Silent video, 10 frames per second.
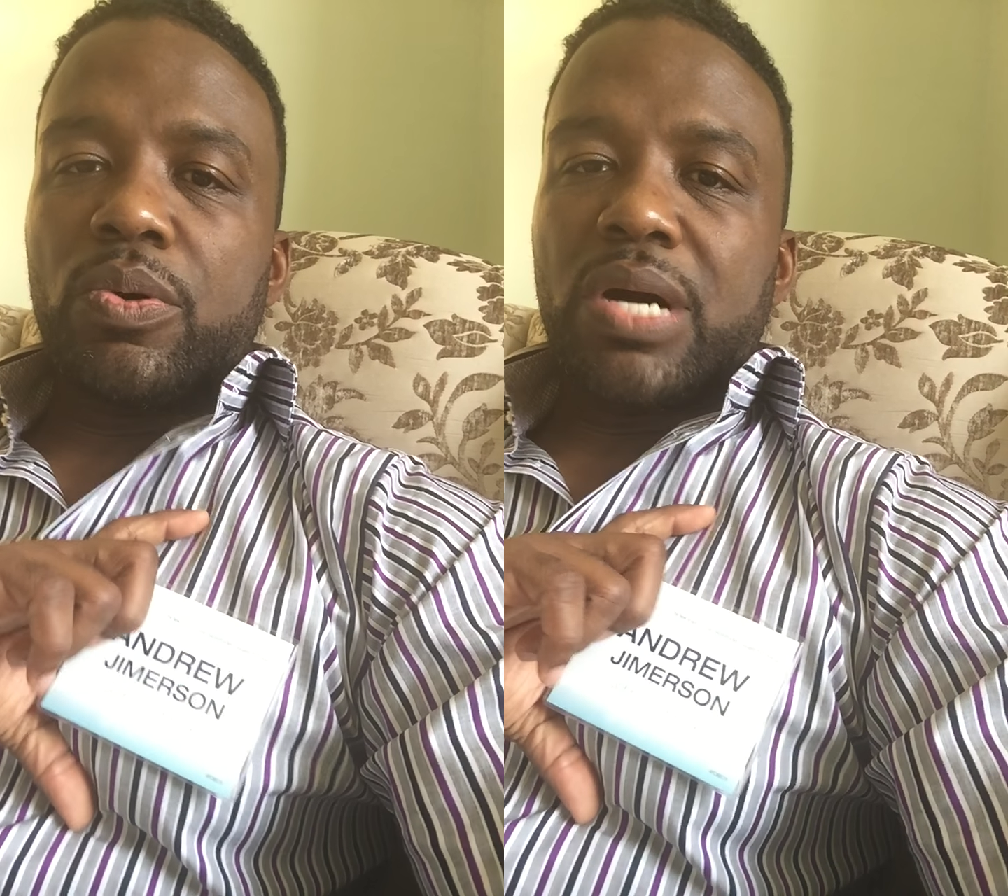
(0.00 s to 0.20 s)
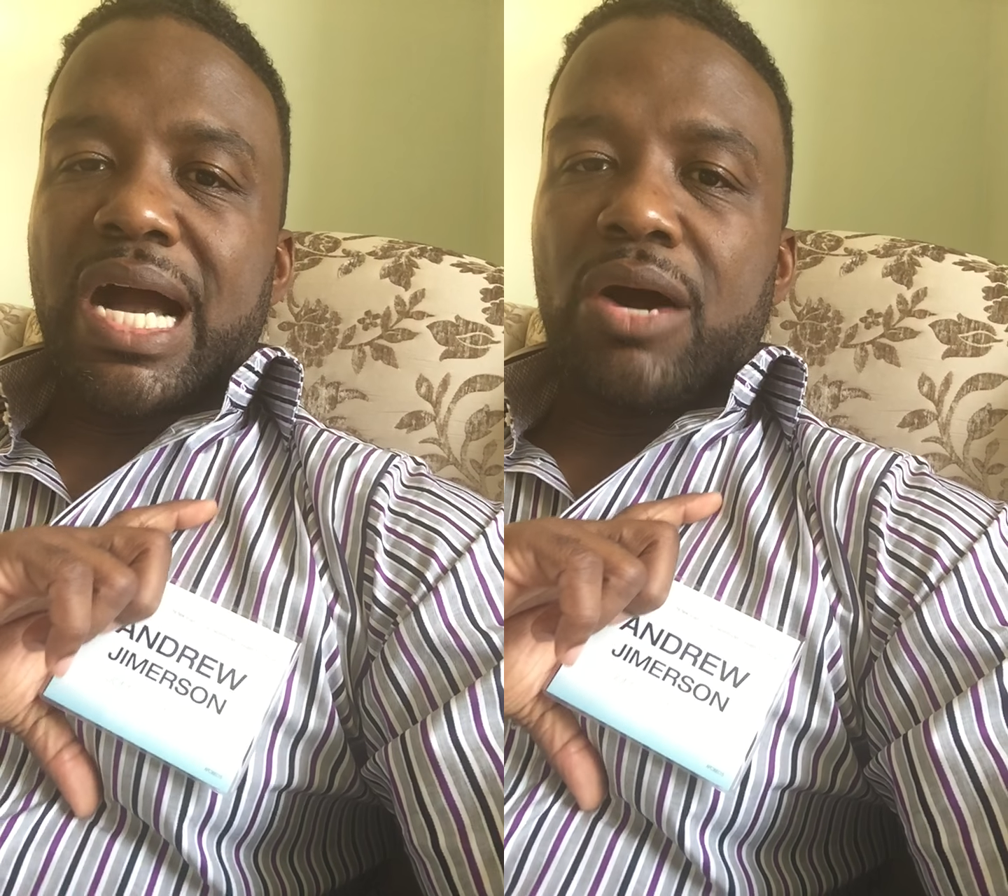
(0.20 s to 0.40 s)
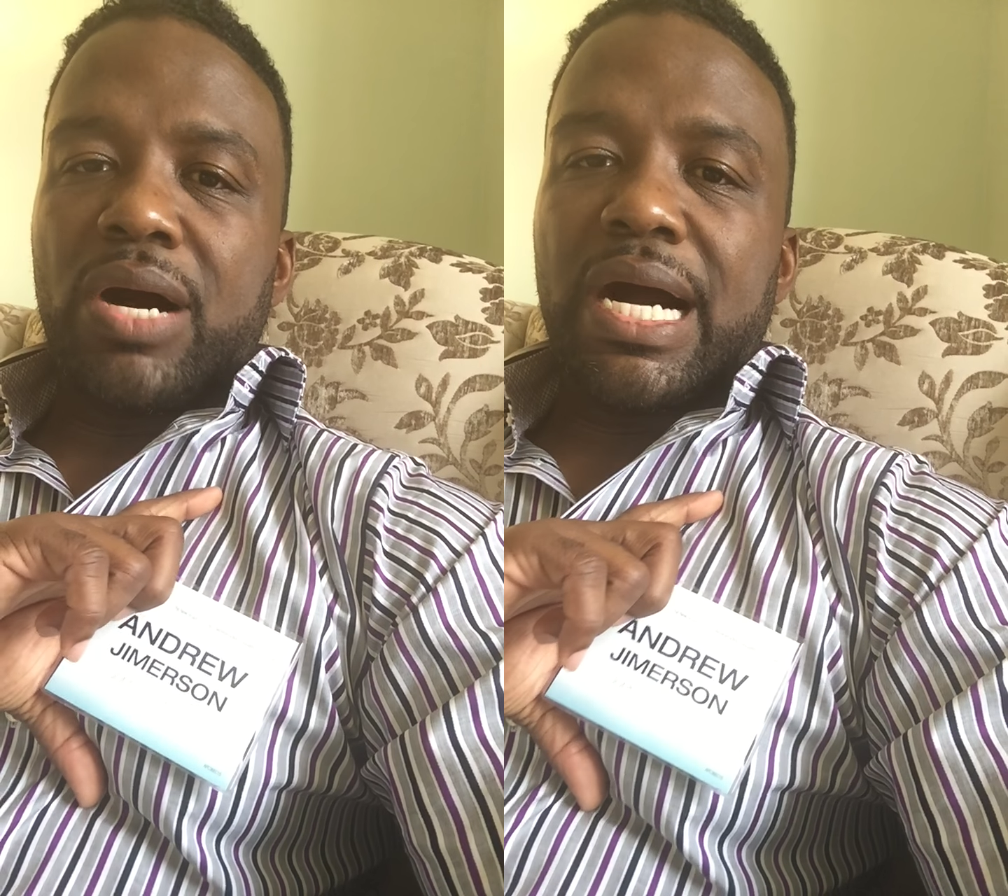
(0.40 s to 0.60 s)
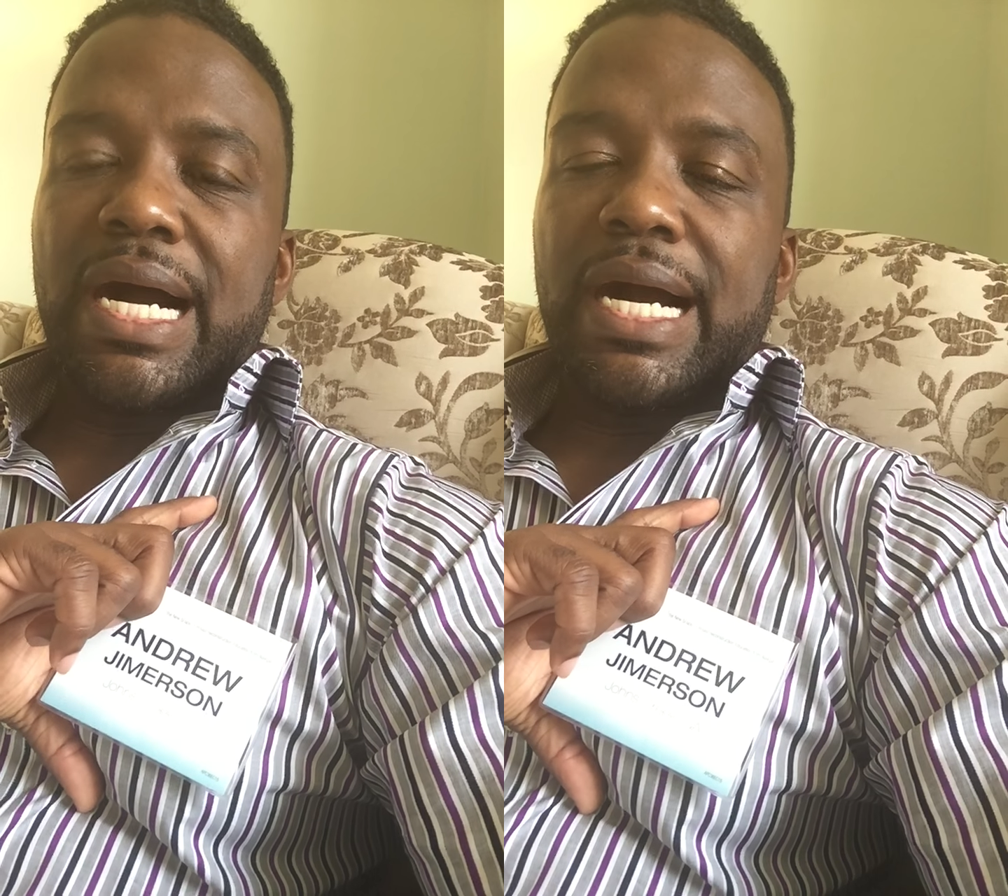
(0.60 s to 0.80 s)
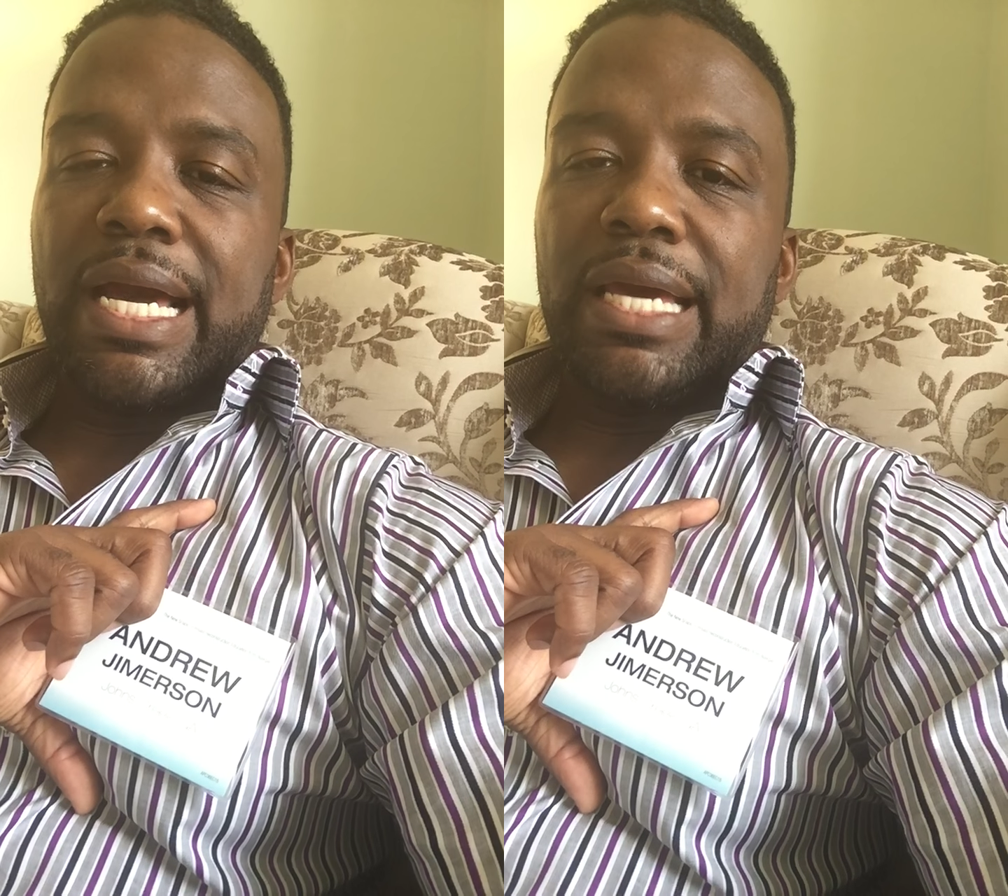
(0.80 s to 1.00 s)
how
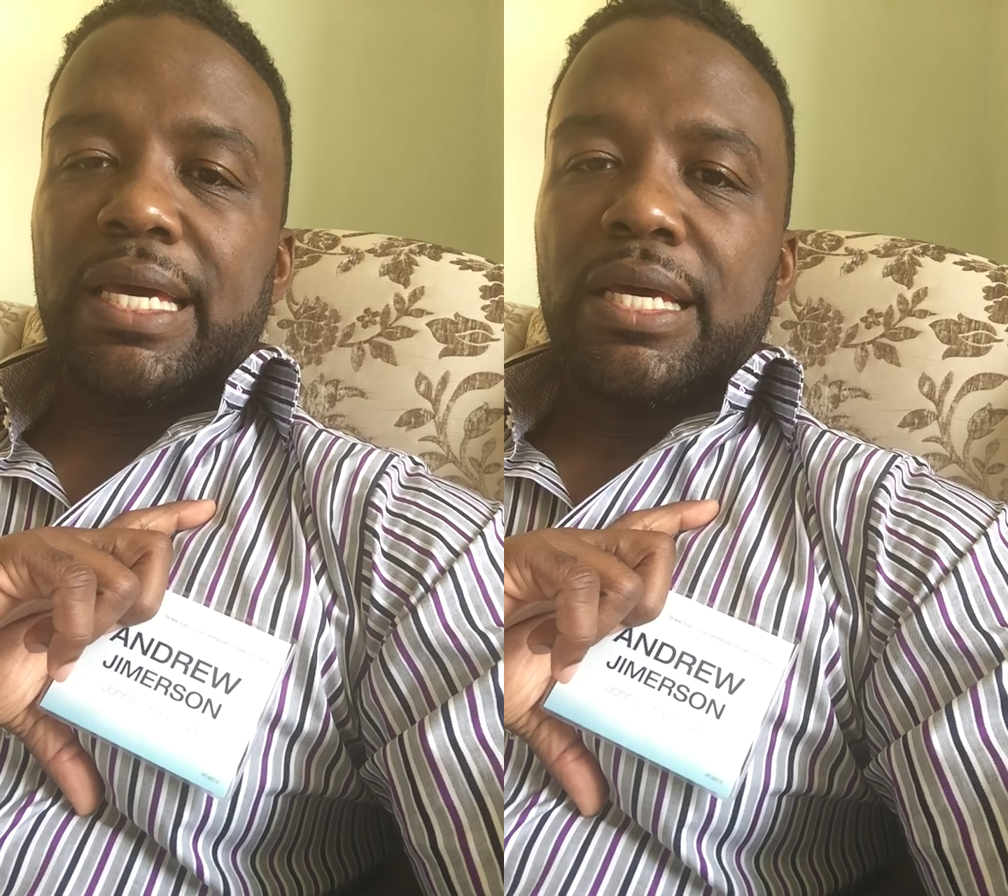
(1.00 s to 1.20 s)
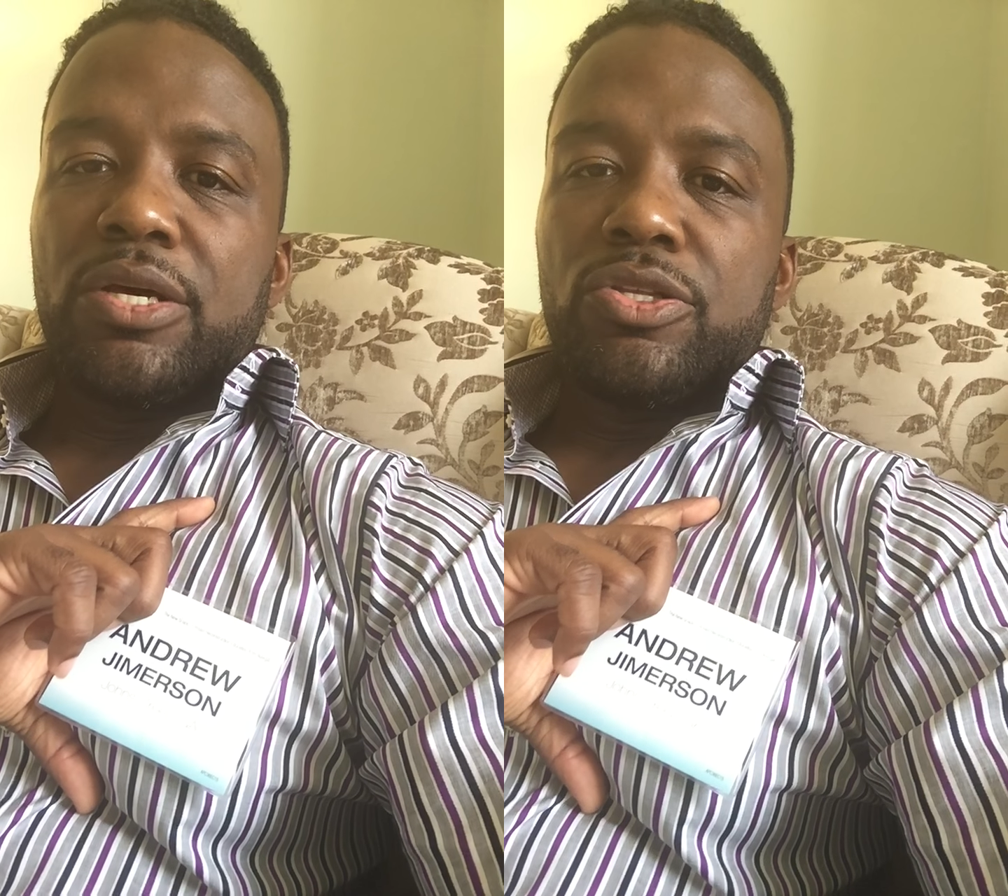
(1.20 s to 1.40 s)
high